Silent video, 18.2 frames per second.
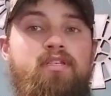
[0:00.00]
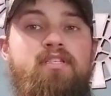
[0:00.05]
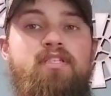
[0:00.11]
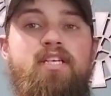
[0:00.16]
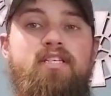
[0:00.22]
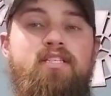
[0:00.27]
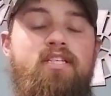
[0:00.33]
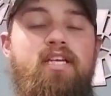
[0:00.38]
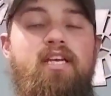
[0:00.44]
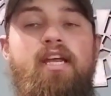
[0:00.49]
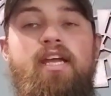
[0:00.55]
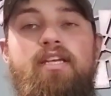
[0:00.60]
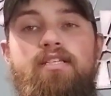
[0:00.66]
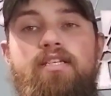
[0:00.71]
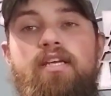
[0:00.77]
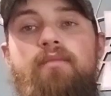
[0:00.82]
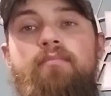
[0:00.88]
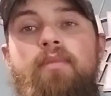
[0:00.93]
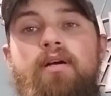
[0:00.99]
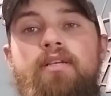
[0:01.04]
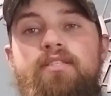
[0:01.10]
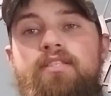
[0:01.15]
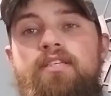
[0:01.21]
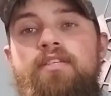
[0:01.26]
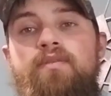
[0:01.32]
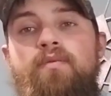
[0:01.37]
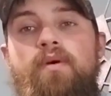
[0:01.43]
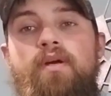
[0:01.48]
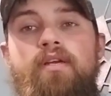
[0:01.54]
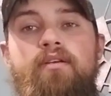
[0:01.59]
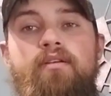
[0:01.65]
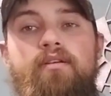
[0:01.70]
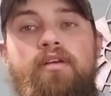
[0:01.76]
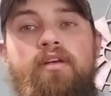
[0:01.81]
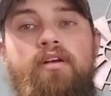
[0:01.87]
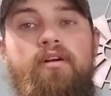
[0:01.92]
16-18 months is
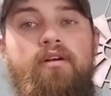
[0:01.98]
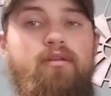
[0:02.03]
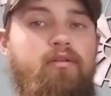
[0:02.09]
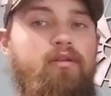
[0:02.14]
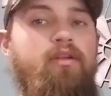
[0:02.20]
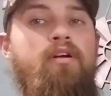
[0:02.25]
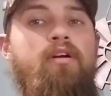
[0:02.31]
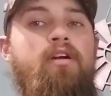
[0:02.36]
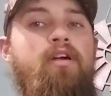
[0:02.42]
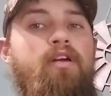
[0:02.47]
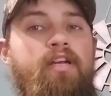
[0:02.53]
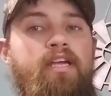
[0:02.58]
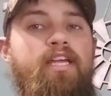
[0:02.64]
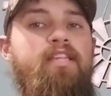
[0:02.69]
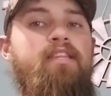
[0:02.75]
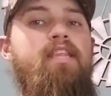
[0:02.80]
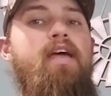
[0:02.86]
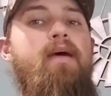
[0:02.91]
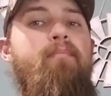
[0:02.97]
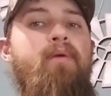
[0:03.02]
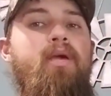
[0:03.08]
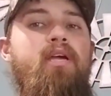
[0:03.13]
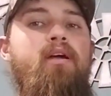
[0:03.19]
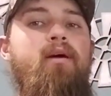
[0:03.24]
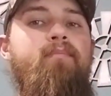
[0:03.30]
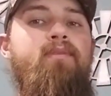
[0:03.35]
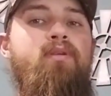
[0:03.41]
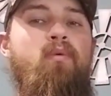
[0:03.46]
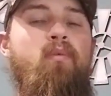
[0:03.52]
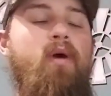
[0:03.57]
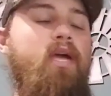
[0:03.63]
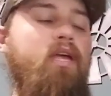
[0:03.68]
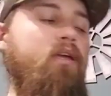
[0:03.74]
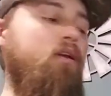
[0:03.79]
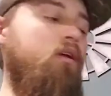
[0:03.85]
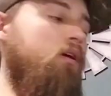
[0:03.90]
when you're going to get that pig up to
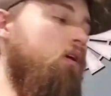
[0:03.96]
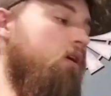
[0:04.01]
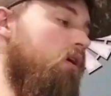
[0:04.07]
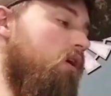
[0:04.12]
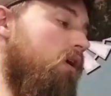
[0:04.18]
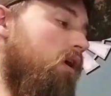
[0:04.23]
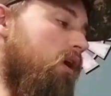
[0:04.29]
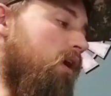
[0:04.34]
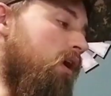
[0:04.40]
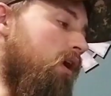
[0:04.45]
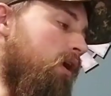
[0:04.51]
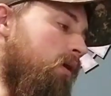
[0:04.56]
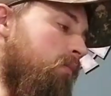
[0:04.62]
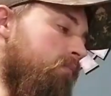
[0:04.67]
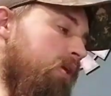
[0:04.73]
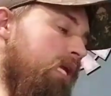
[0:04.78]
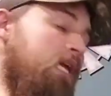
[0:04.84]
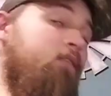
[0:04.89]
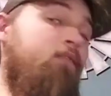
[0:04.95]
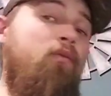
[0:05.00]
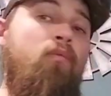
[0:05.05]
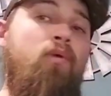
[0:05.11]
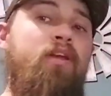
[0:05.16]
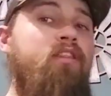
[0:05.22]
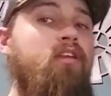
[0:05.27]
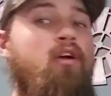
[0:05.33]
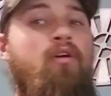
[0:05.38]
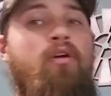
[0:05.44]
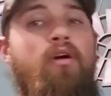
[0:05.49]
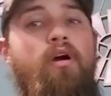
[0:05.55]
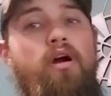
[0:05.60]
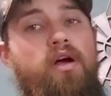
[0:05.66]
weight. Even with a